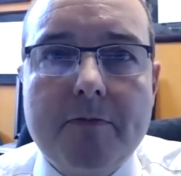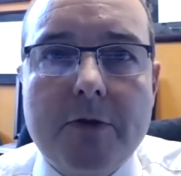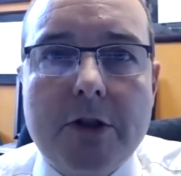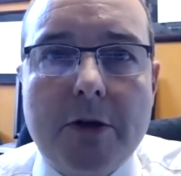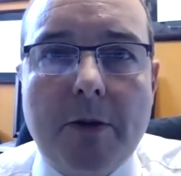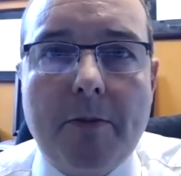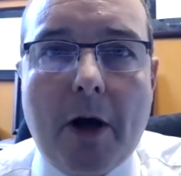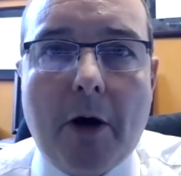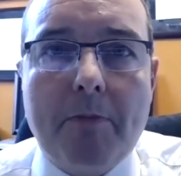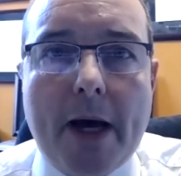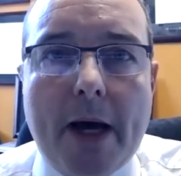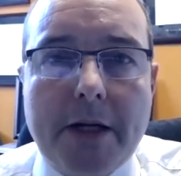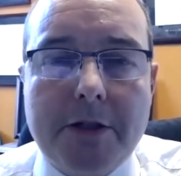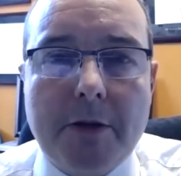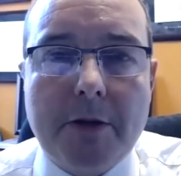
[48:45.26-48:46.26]
to help
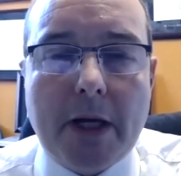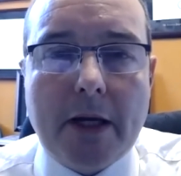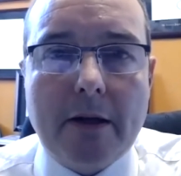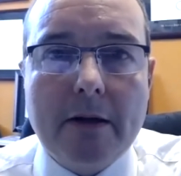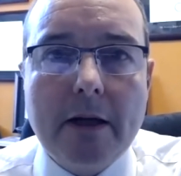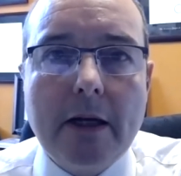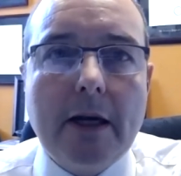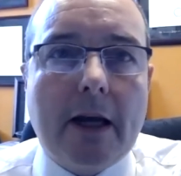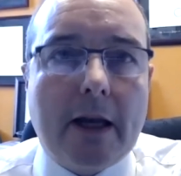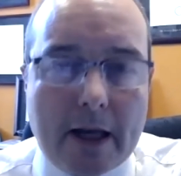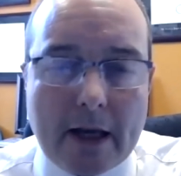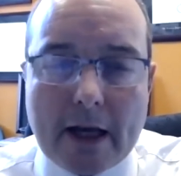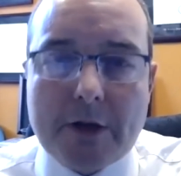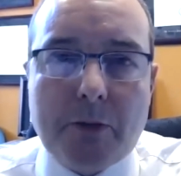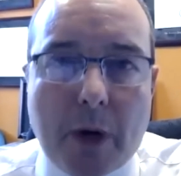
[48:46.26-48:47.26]
manage the pain,
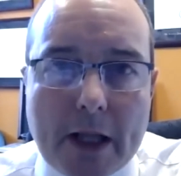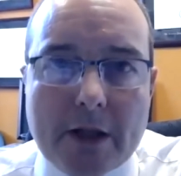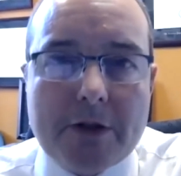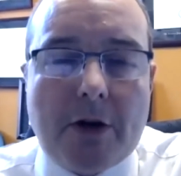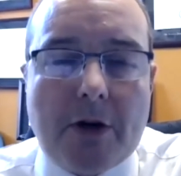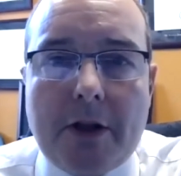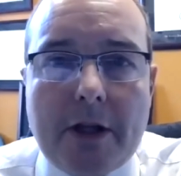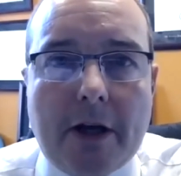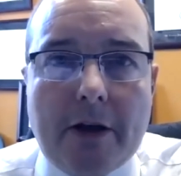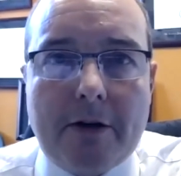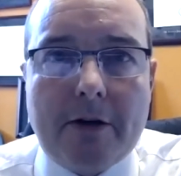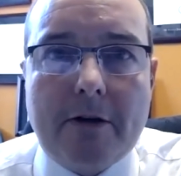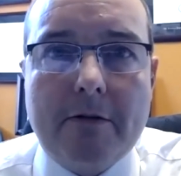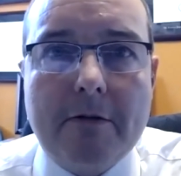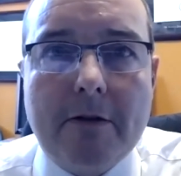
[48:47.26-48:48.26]
as well as all the
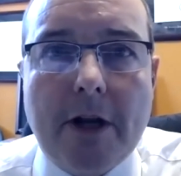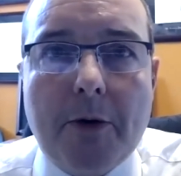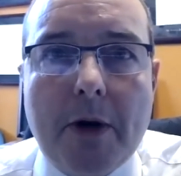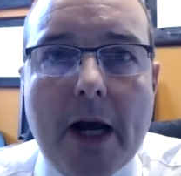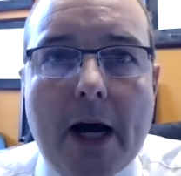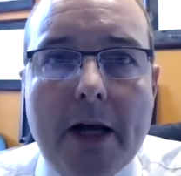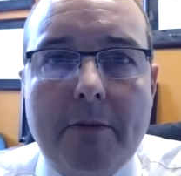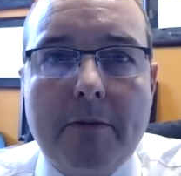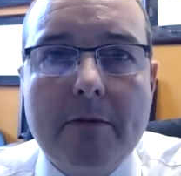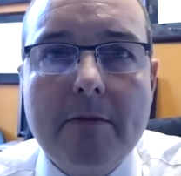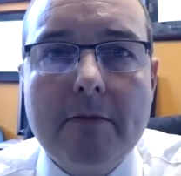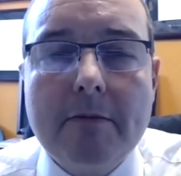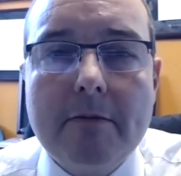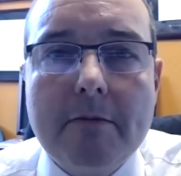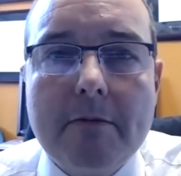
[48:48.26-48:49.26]
other, you know,
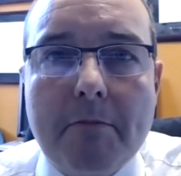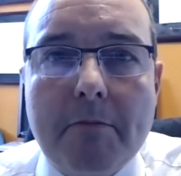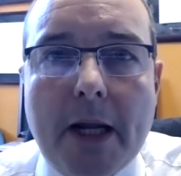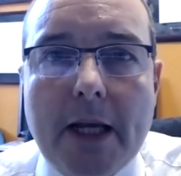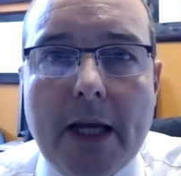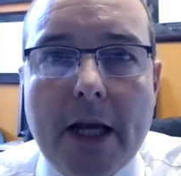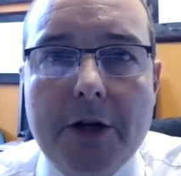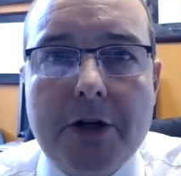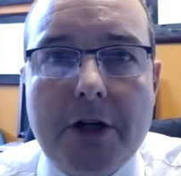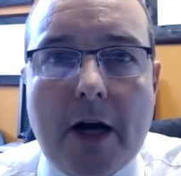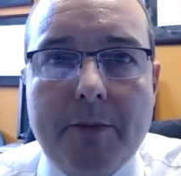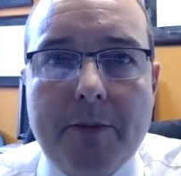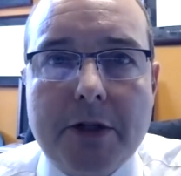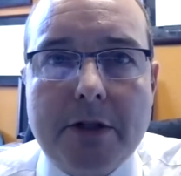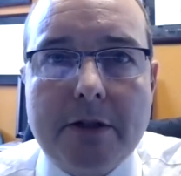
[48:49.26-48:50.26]
non-medication
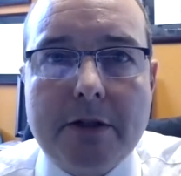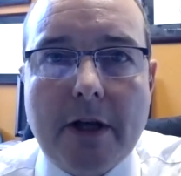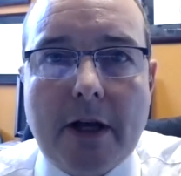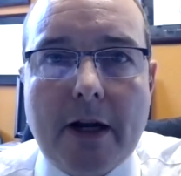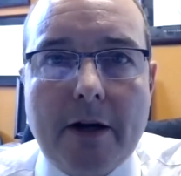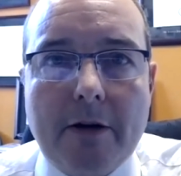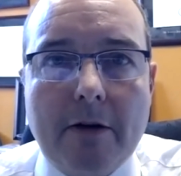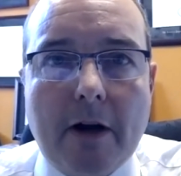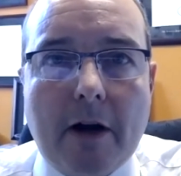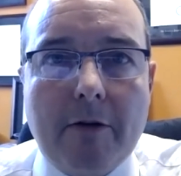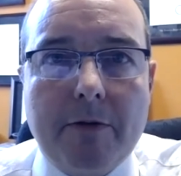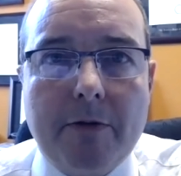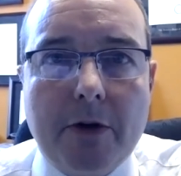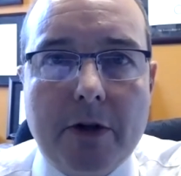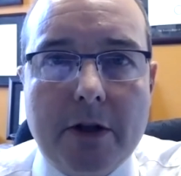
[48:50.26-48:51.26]
options that I
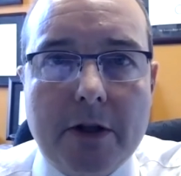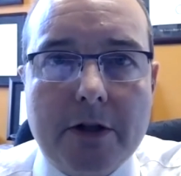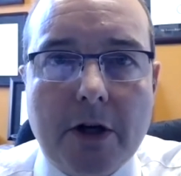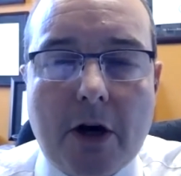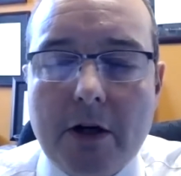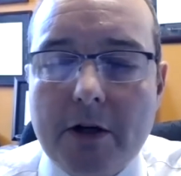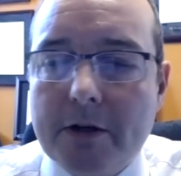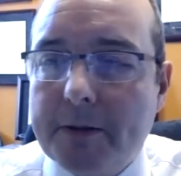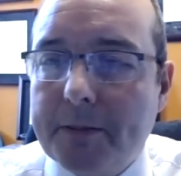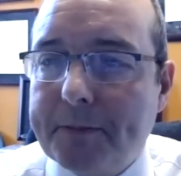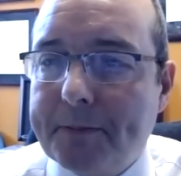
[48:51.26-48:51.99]
reviewed in the talk.